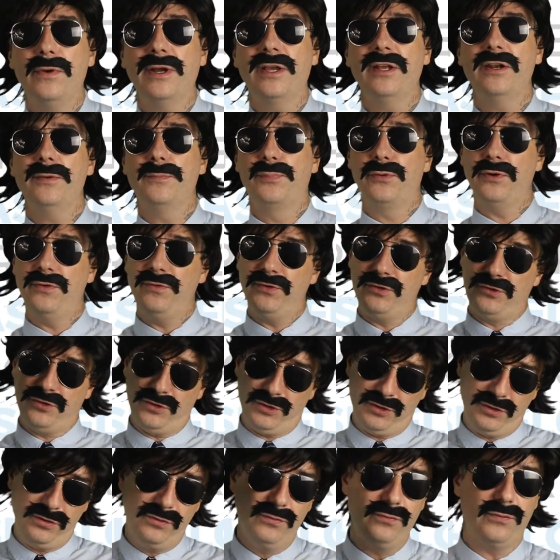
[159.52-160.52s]
we're going to prove it to
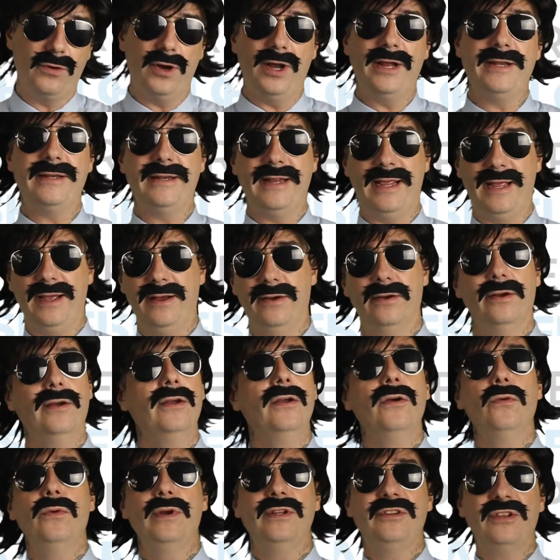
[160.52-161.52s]
you right now.
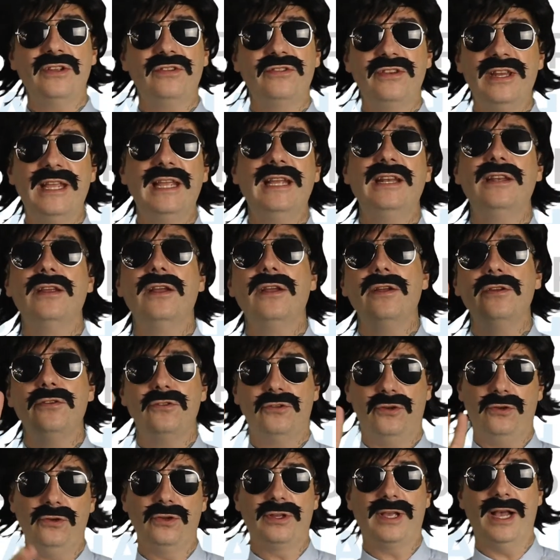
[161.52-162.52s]
We just need
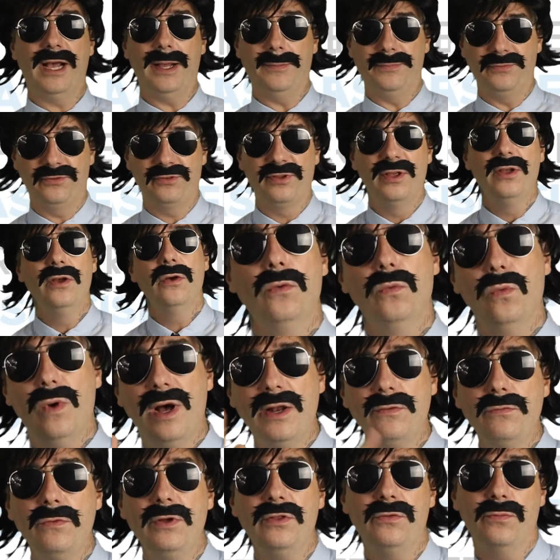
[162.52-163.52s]
2 cups,
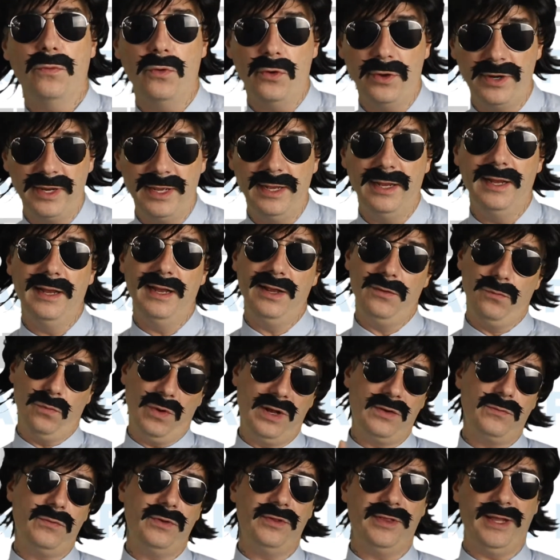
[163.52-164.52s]
one with water and
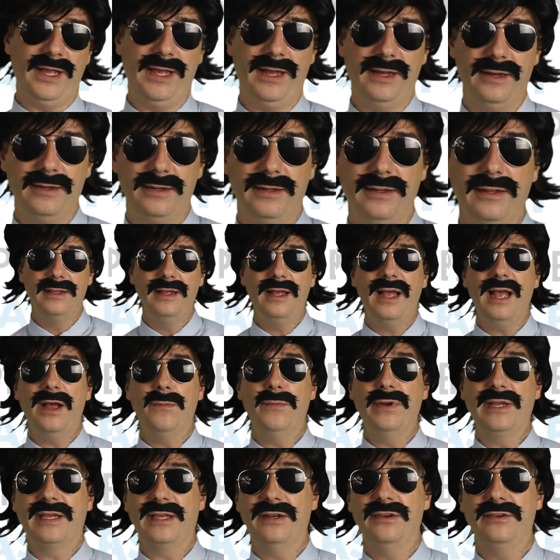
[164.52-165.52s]
one without. And
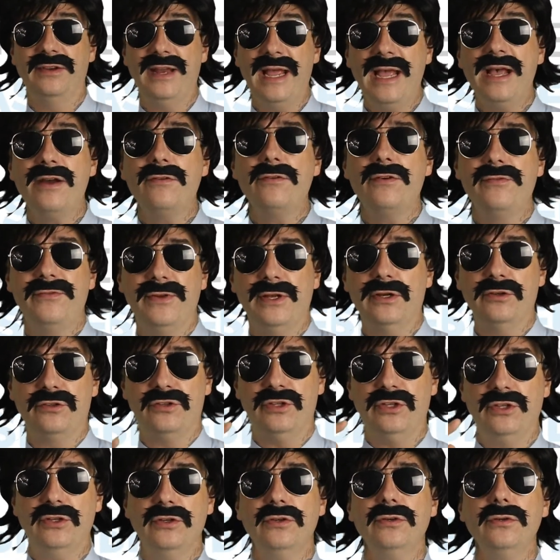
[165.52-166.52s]
we can now reveal
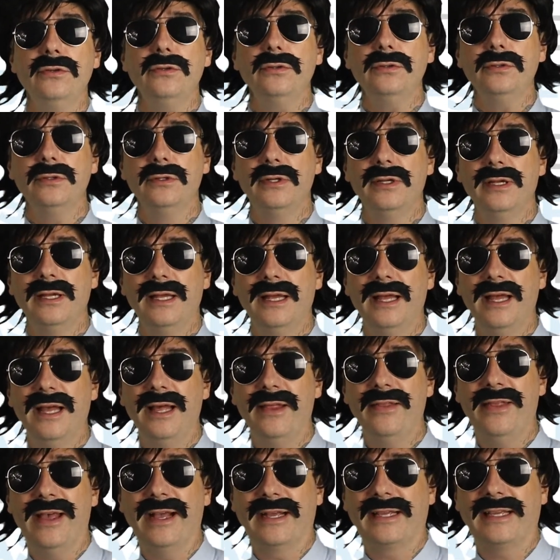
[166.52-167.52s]
to you
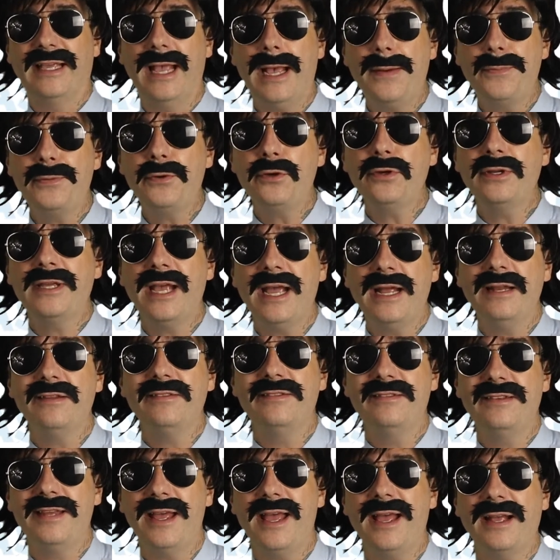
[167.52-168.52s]
that capital
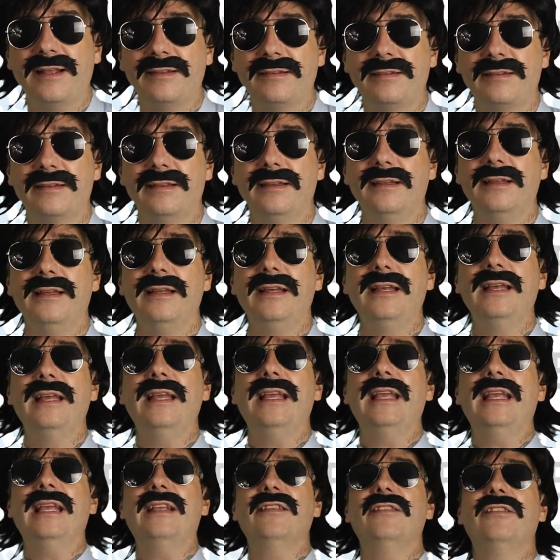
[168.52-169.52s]
gains tax
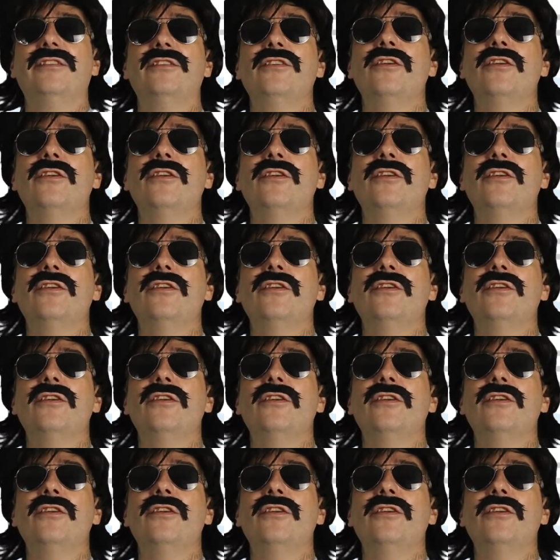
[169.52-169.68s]
is